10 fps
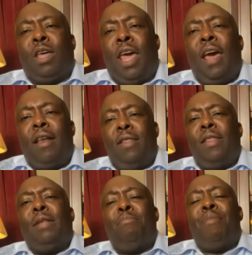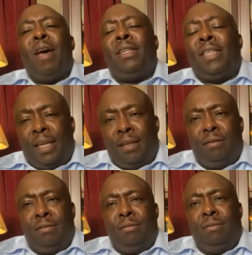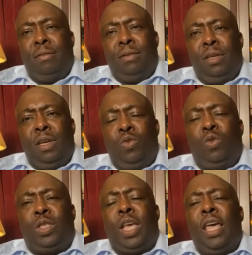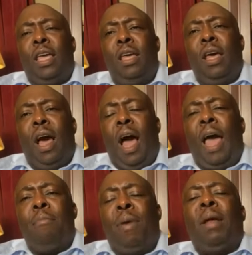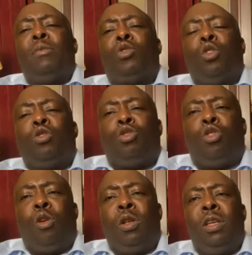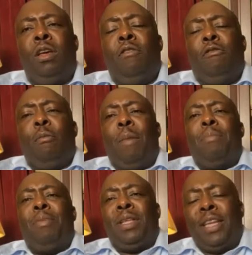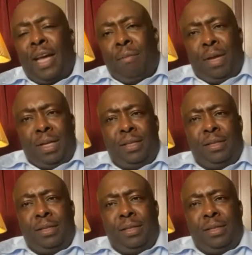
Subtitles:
carry that burden to say, I blame so-and-so for my predicament.